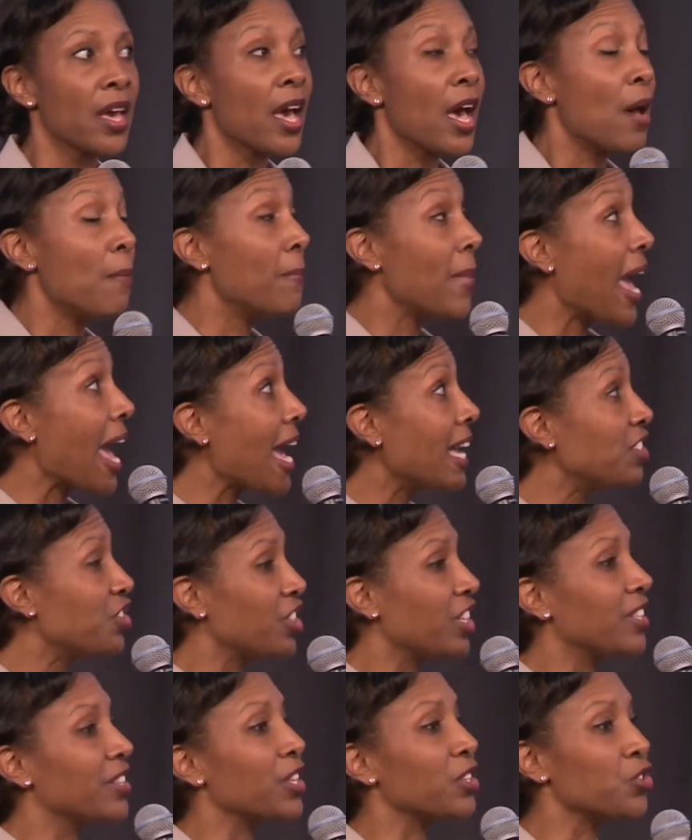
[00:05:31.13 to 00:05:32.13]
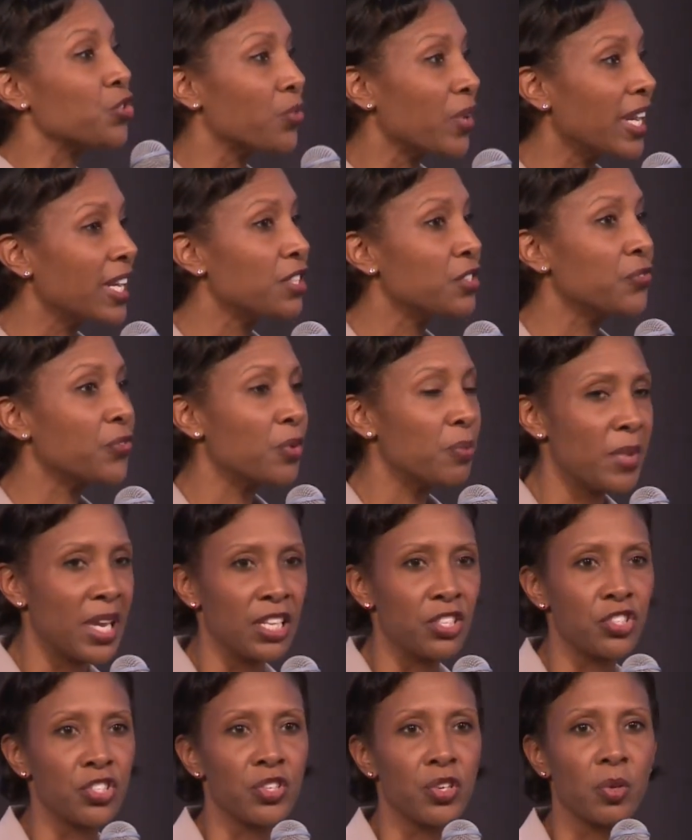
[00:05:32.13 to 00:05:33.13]
Imagine the
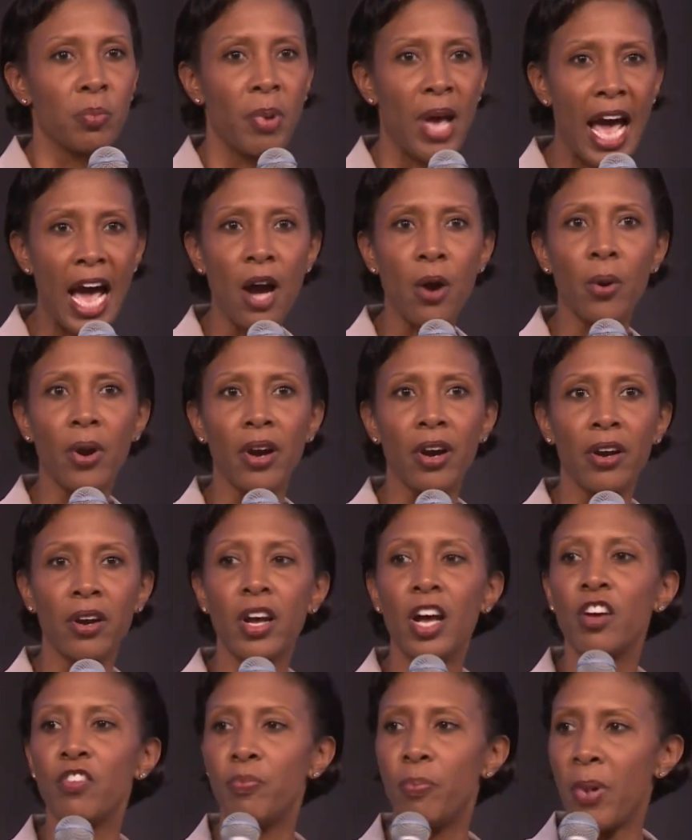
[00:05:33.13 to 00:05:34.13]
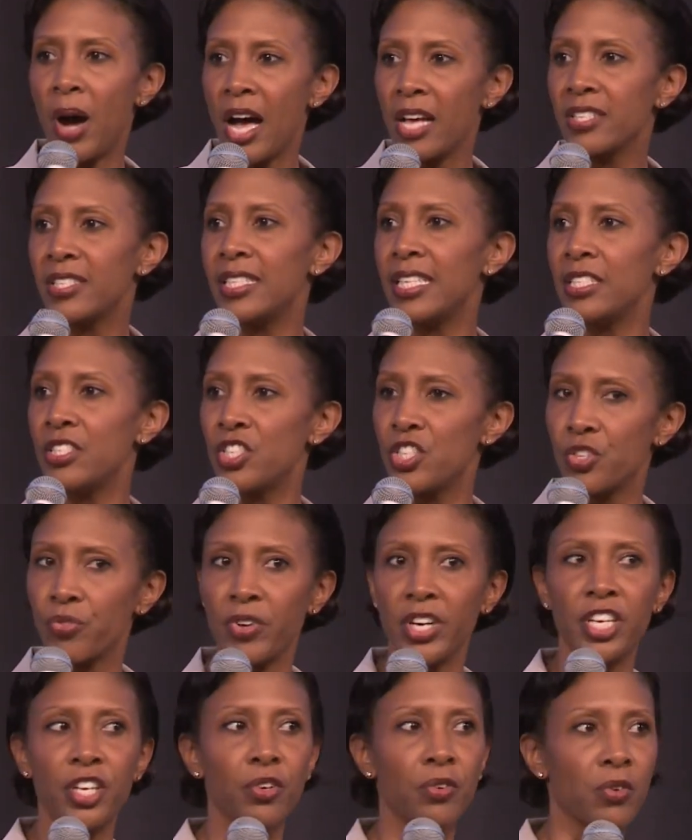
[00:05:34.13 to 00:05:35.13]
transformational power of Boston's
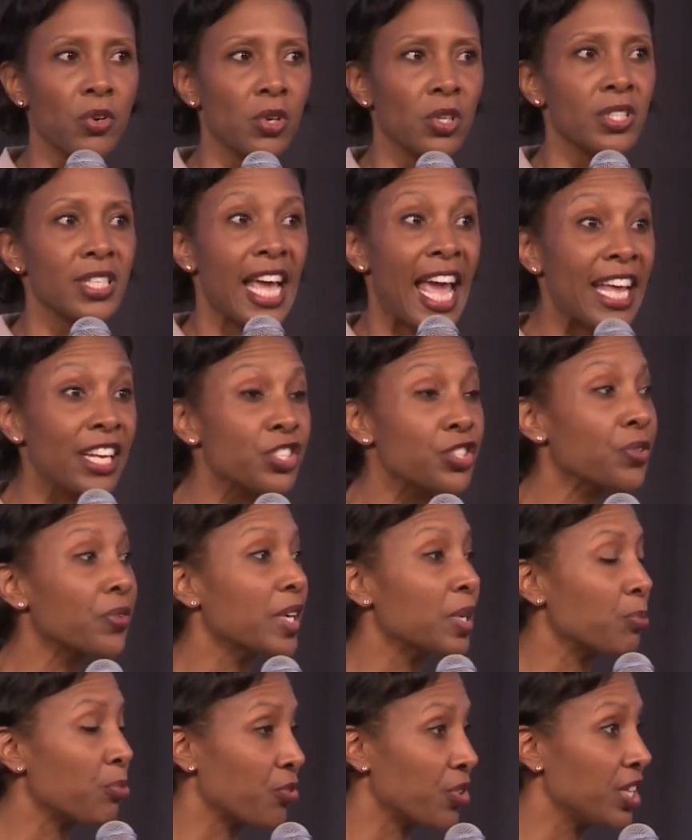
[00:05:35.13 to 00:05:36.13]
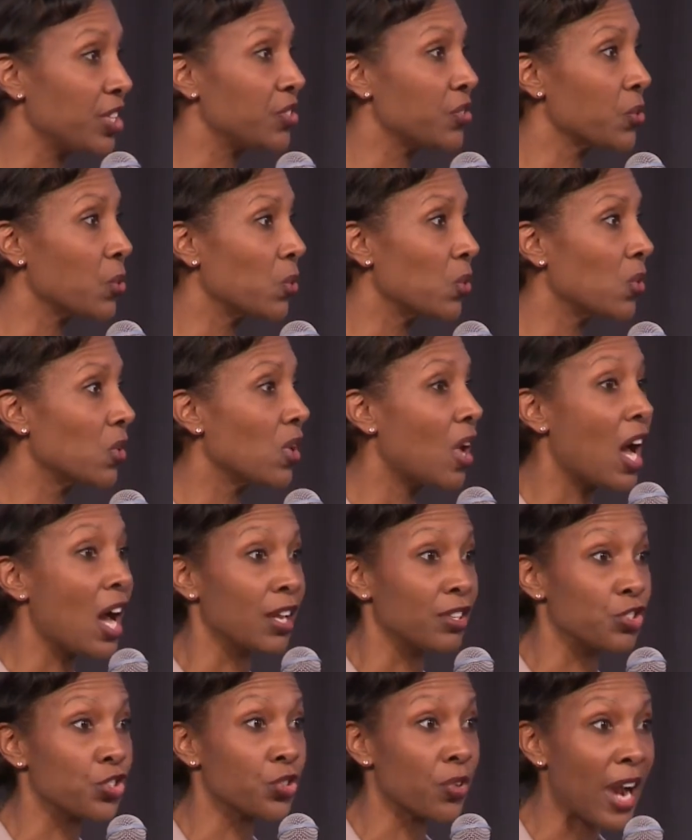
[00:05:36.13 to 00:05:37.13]
3-year-olds entering preschool
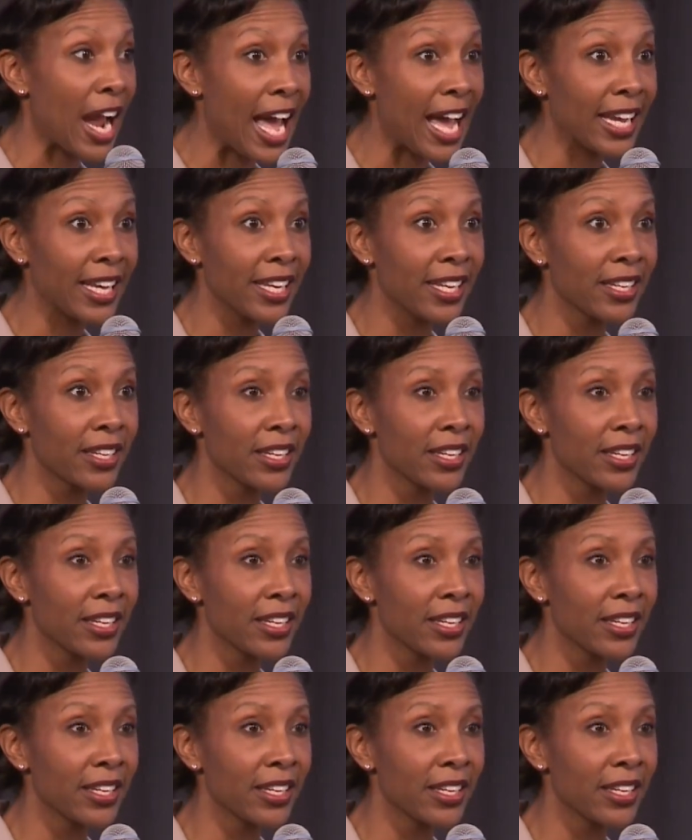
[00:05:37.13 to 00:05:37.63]
on track,